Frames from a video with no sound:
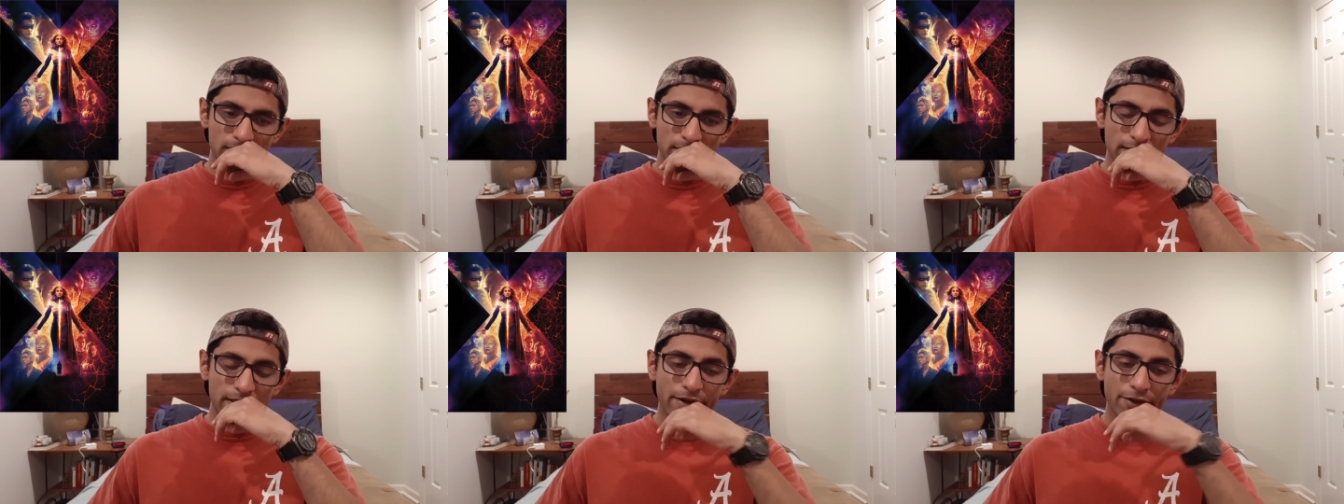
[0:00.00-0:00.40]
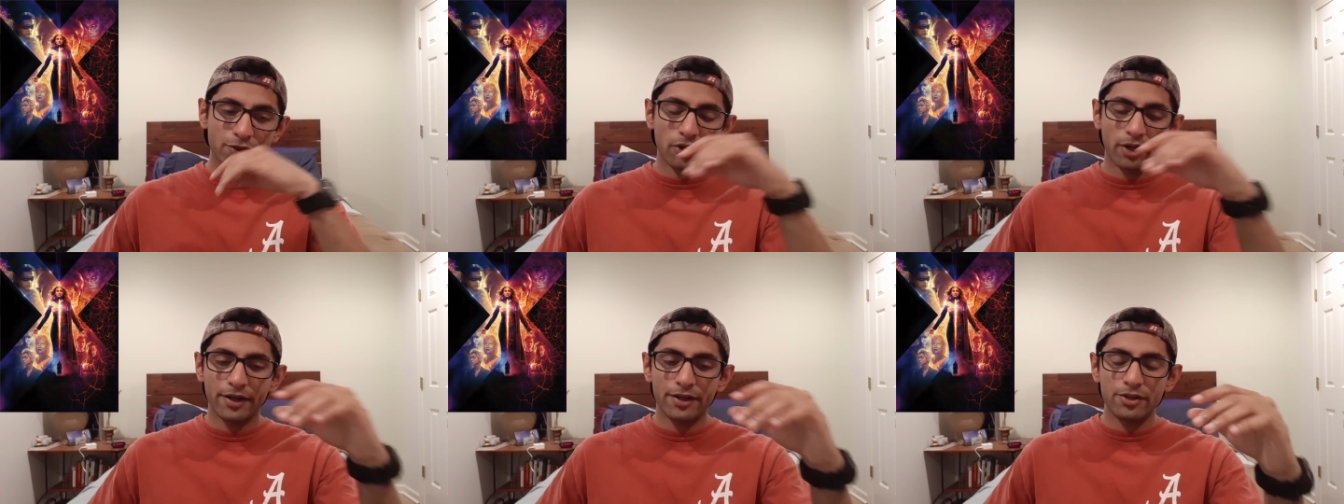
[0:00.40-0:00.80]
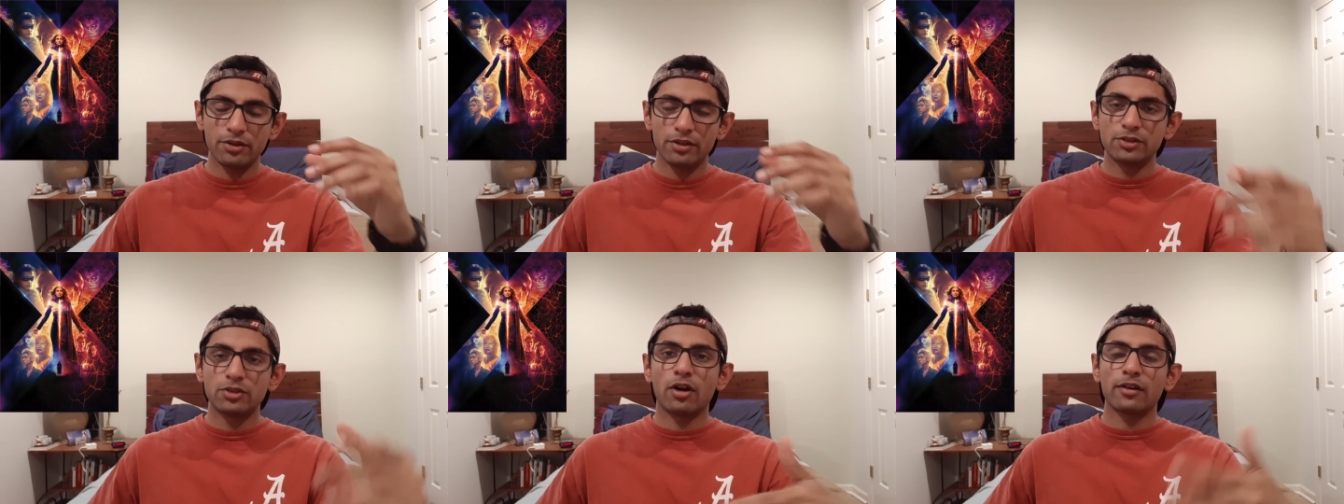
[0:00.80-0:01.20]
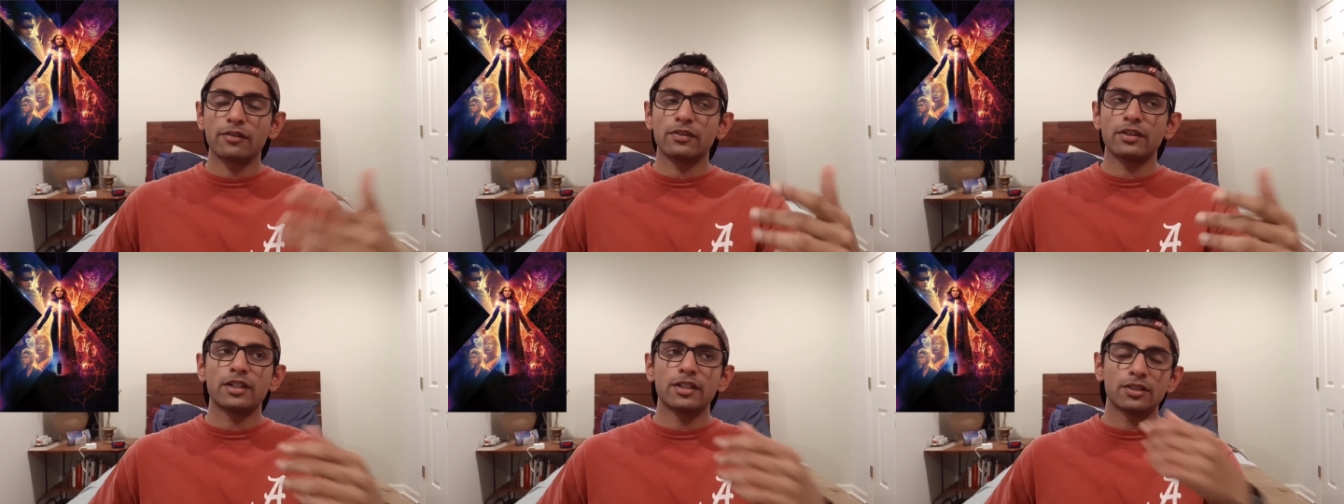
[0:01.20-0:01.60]
They're trying to do the Dark
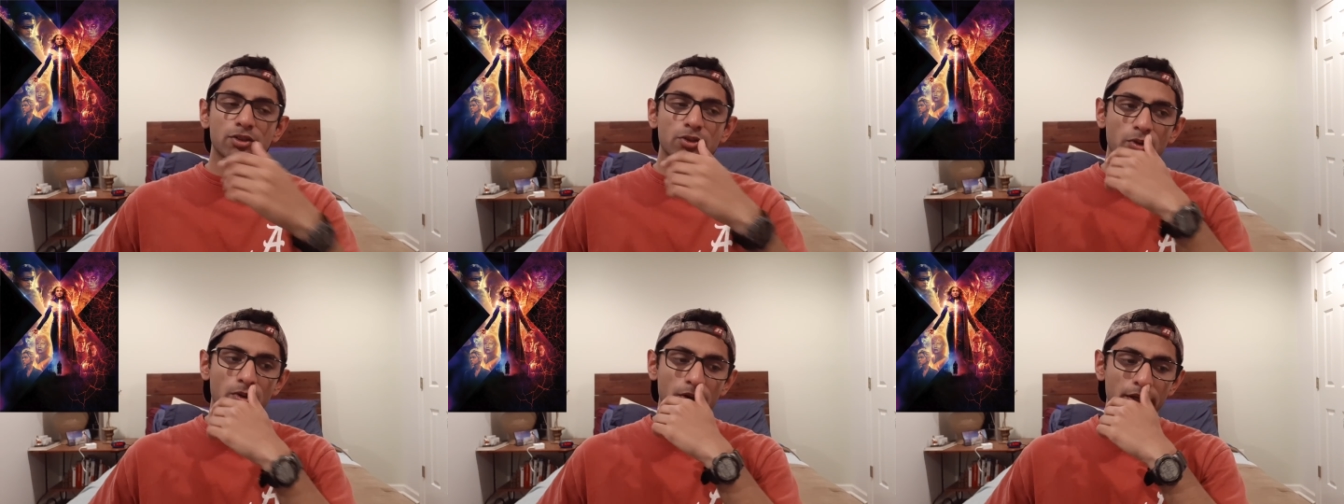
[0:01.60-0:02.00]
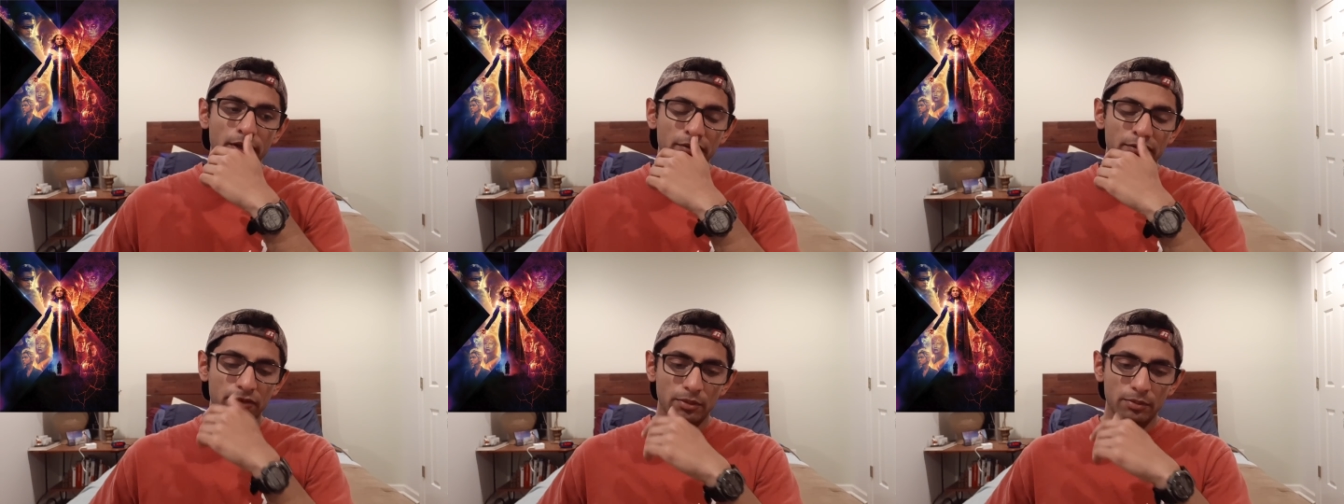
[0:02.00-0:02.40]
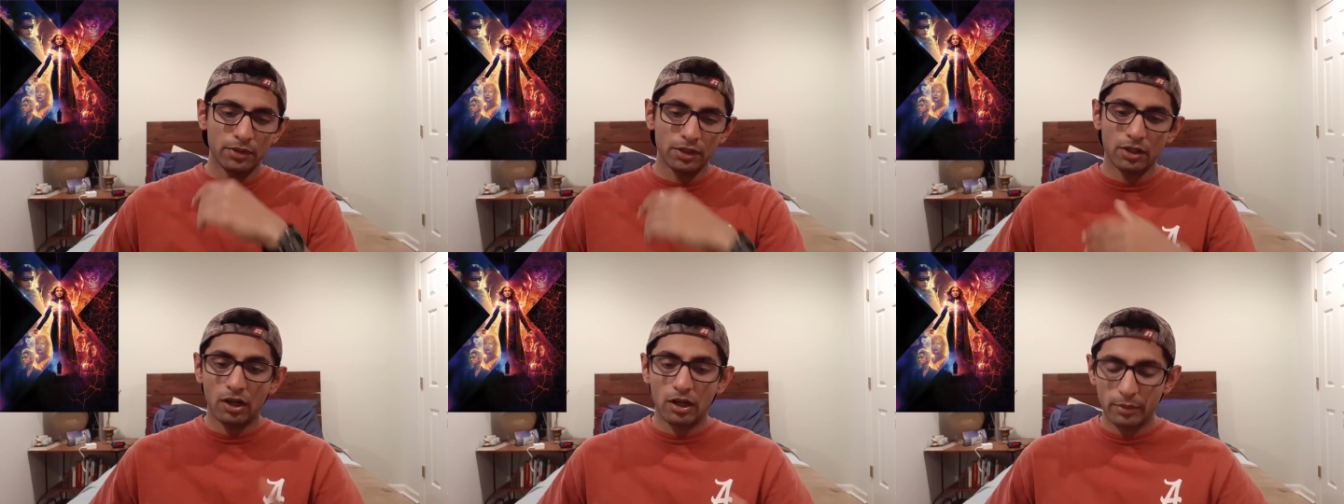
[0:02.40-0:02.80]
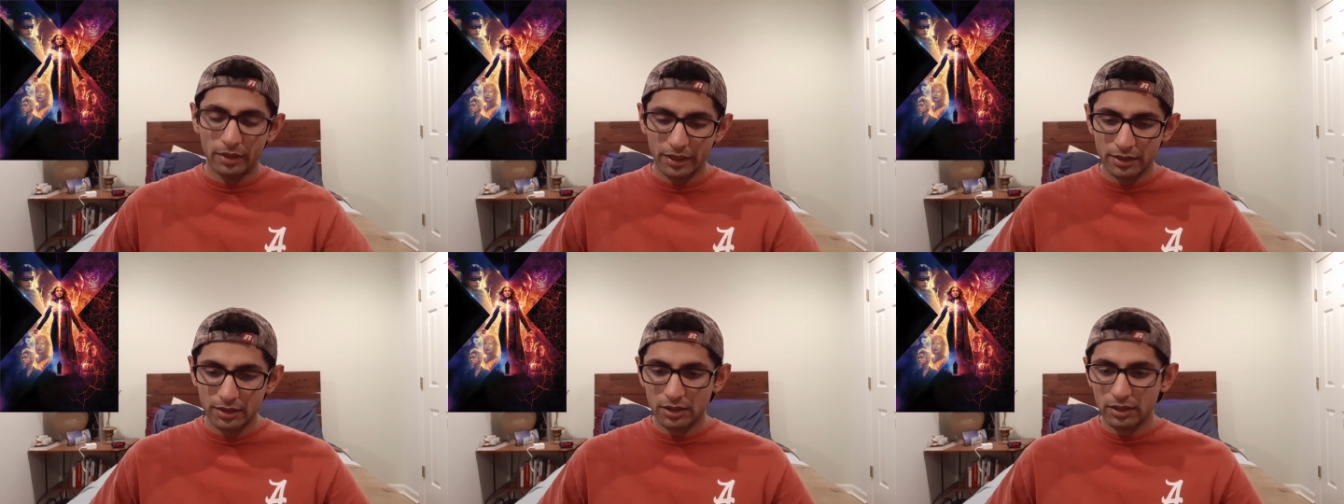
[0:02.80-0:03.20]
Phoenix story from the
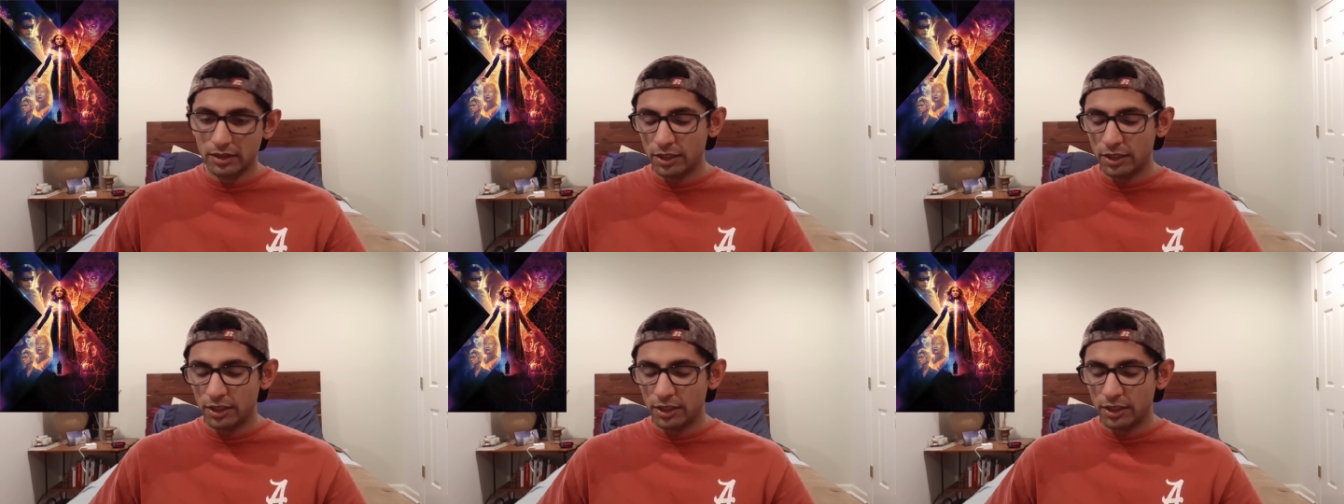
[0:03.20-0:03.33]
comics.